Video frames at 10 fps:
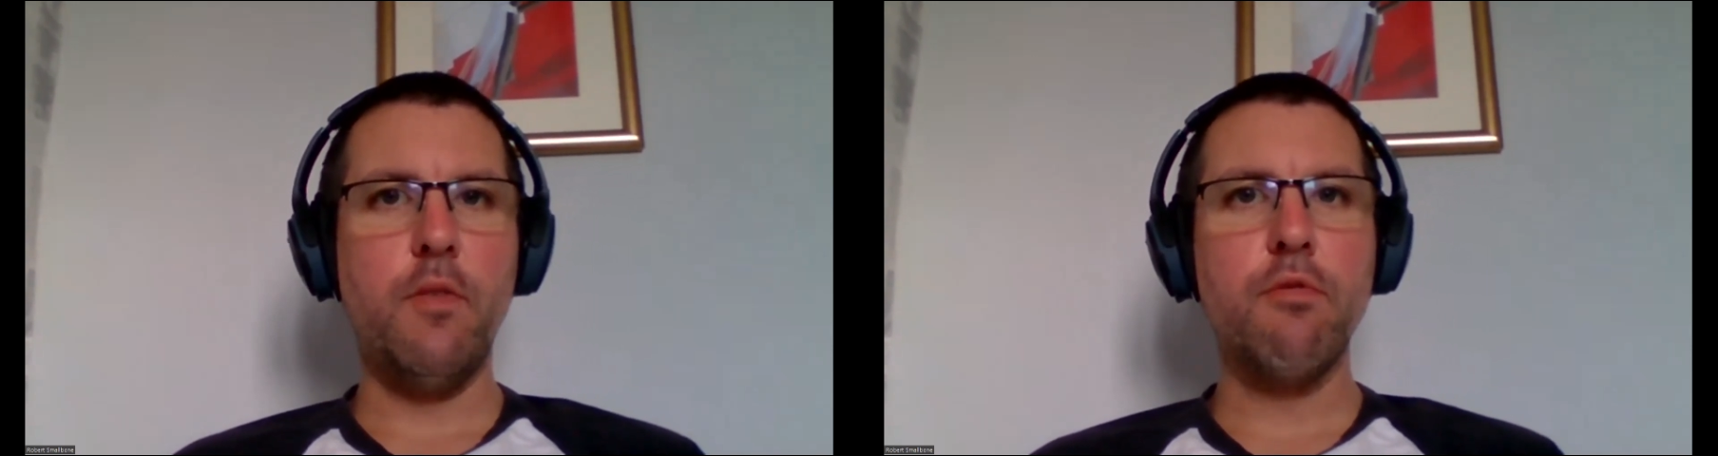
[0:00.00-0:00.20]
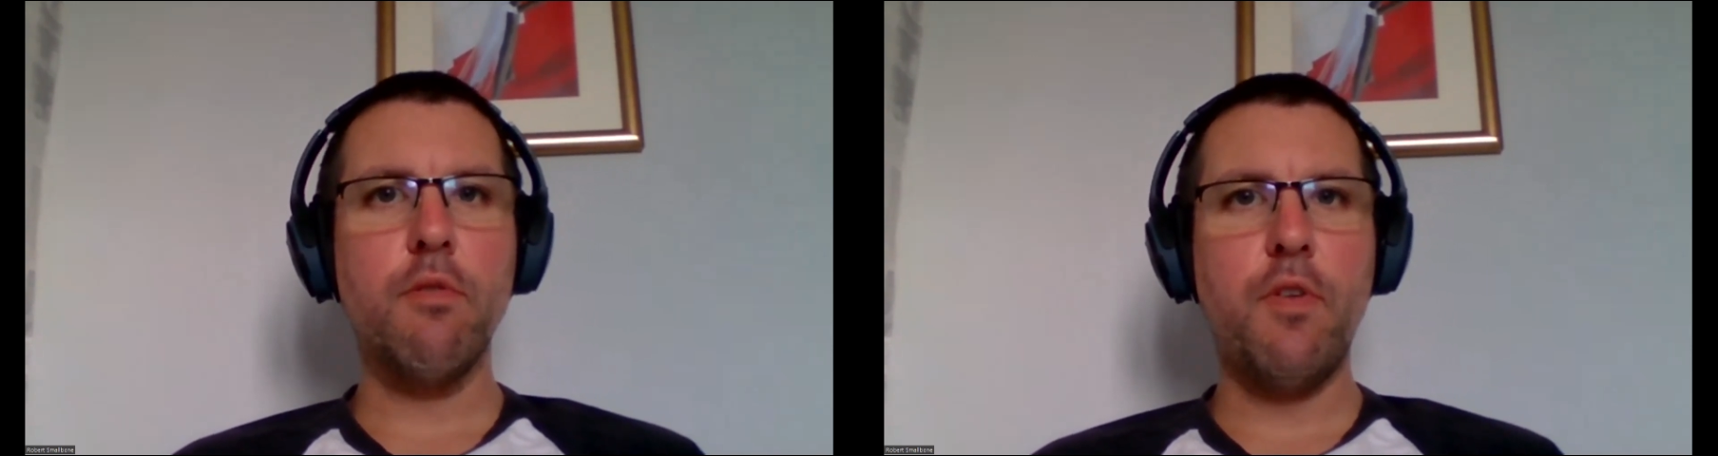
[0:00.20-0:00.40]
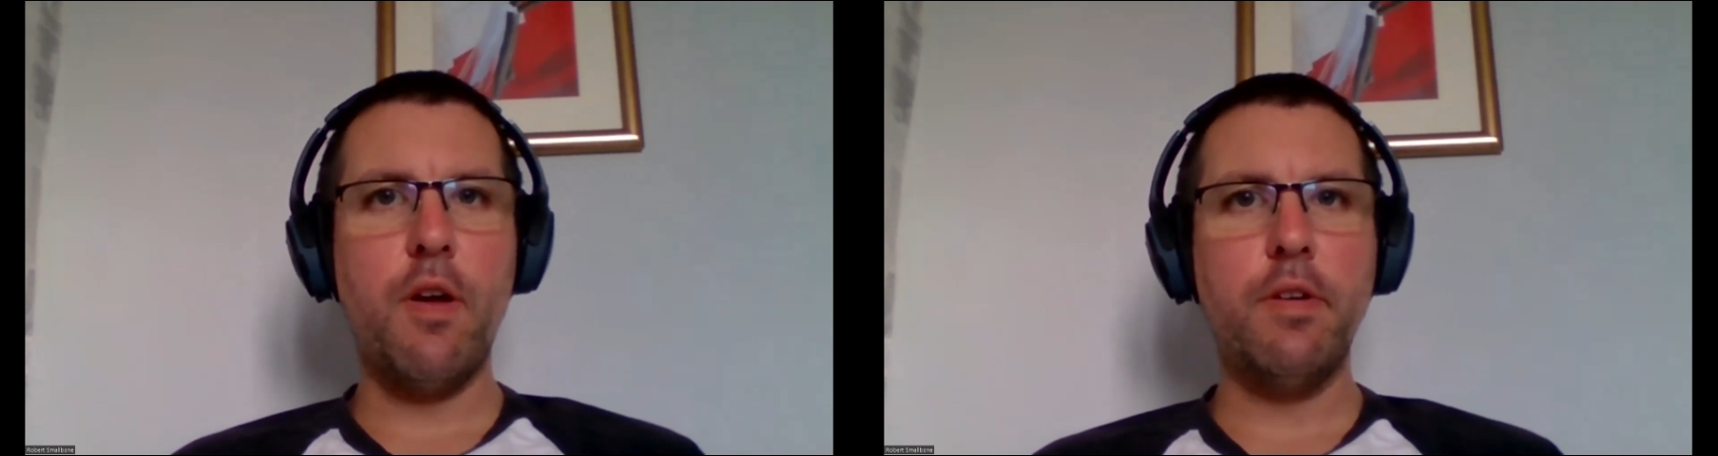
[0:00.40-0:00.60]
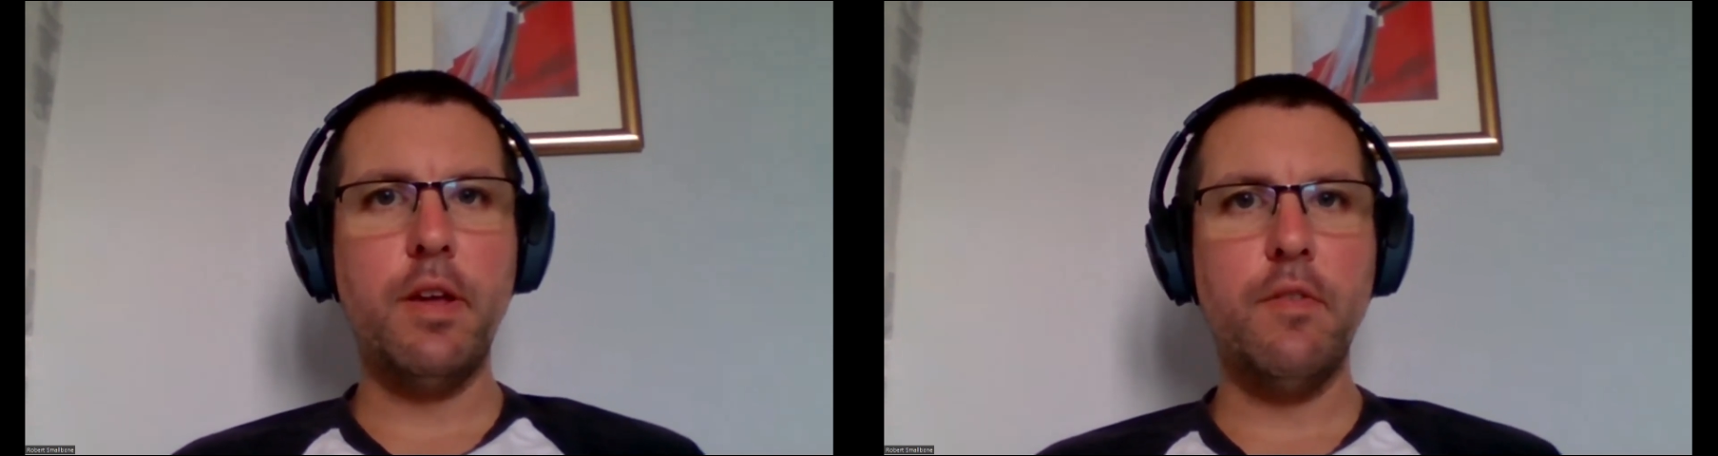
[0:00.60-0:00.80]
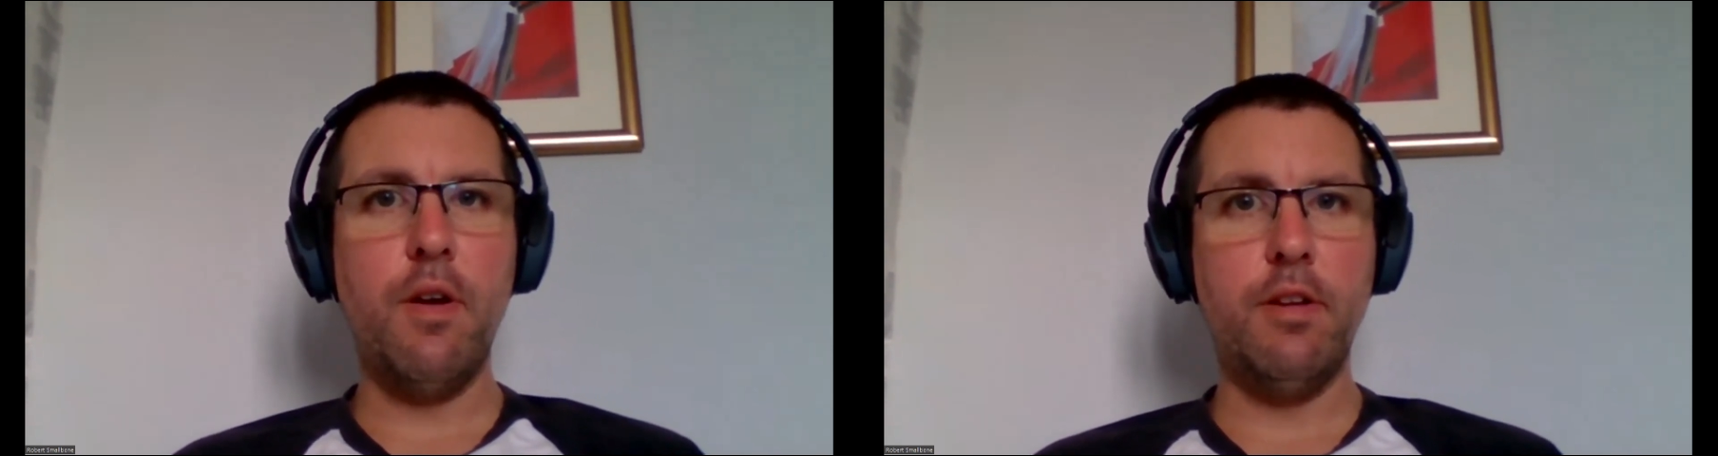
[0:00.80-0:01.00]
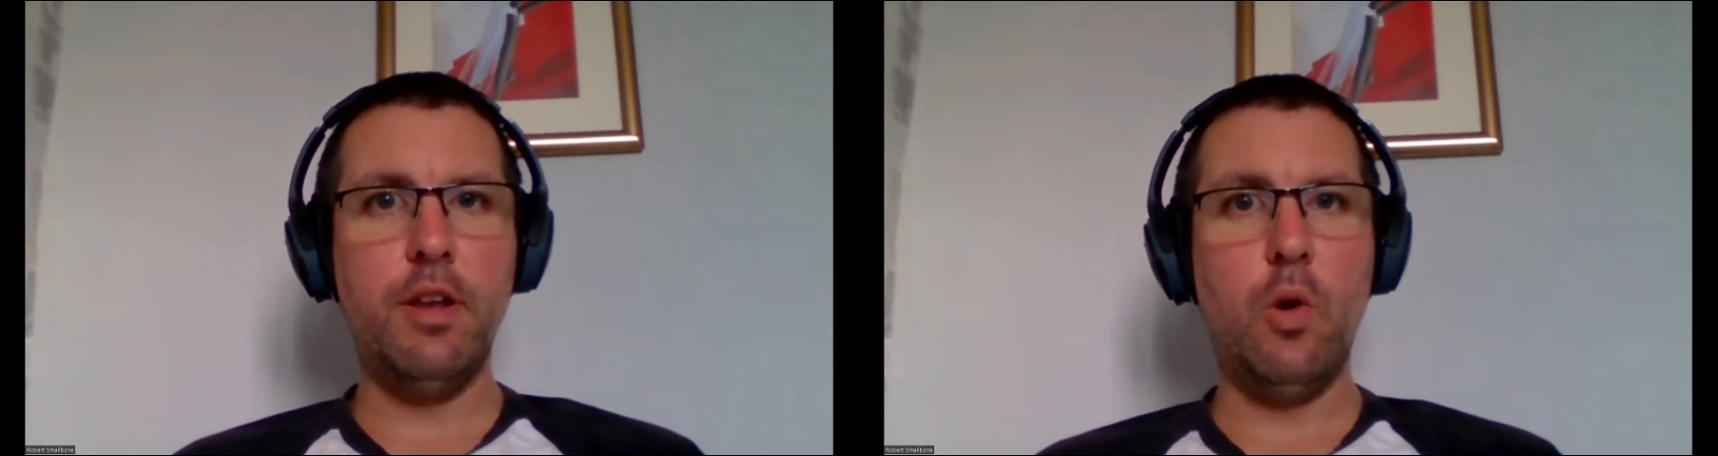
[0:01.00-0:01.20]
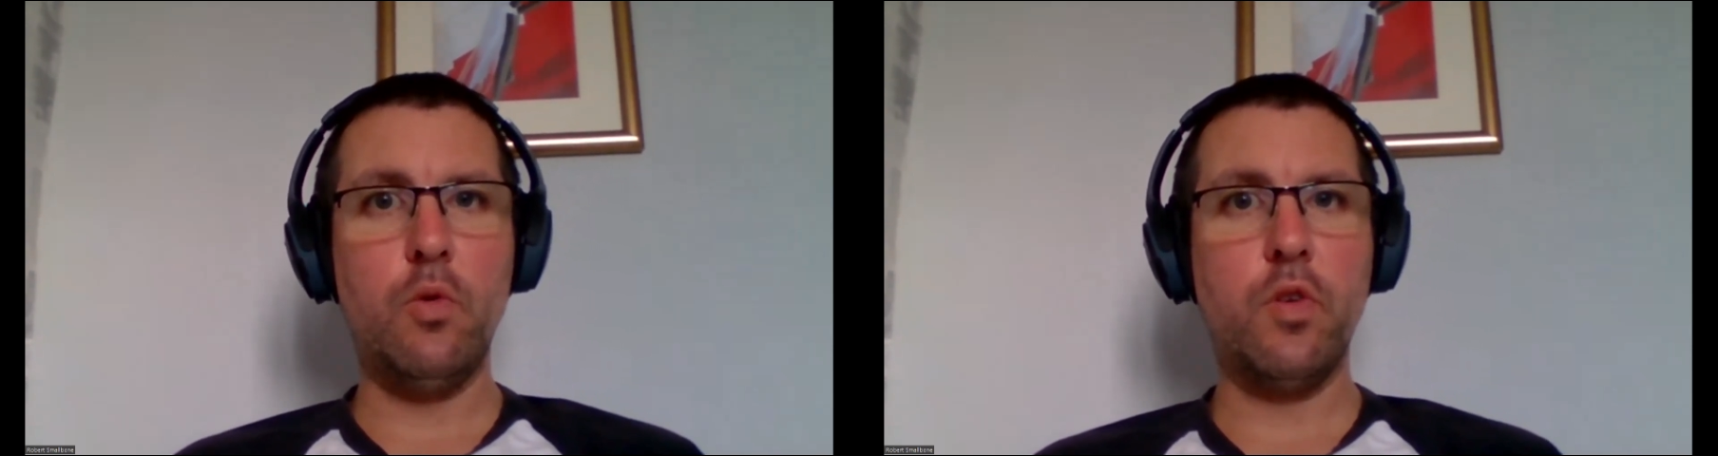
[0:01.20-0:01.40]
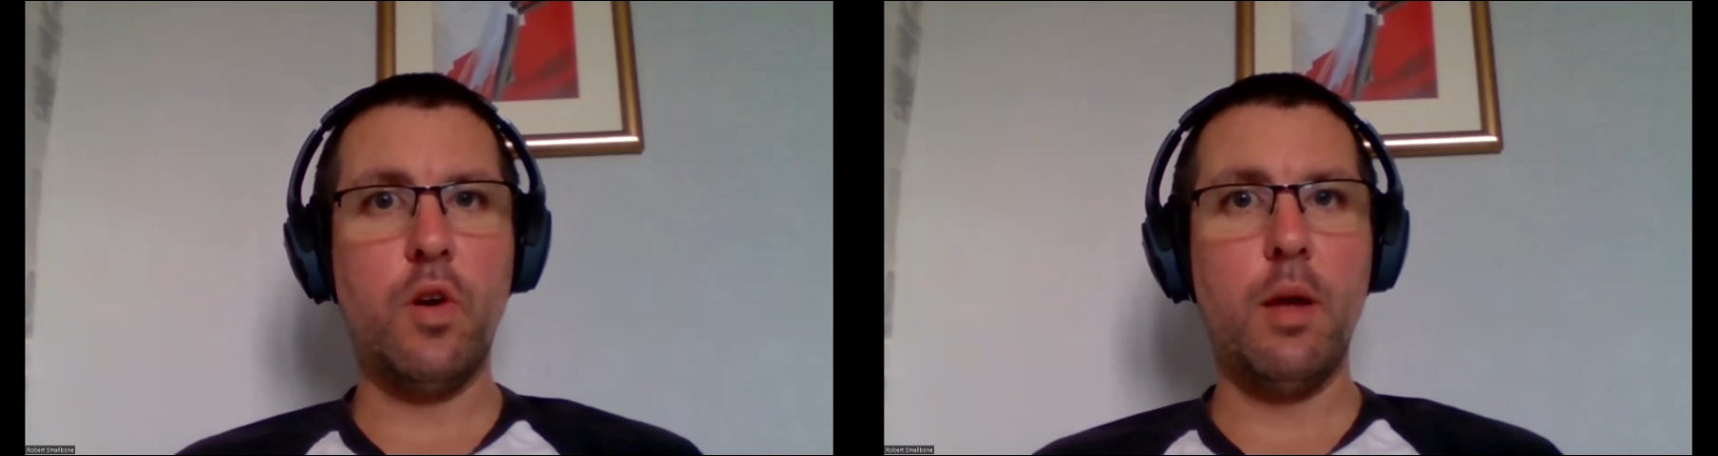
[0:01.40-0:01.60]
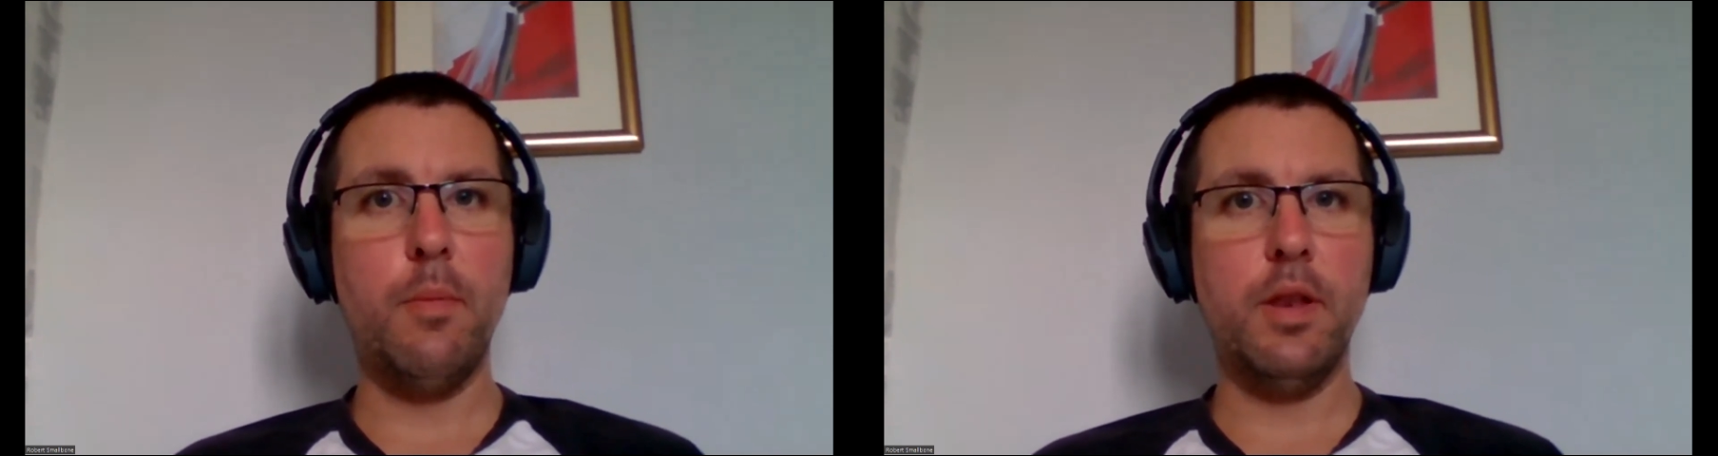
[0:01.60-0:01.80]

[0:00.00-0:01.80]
for a very, very long time,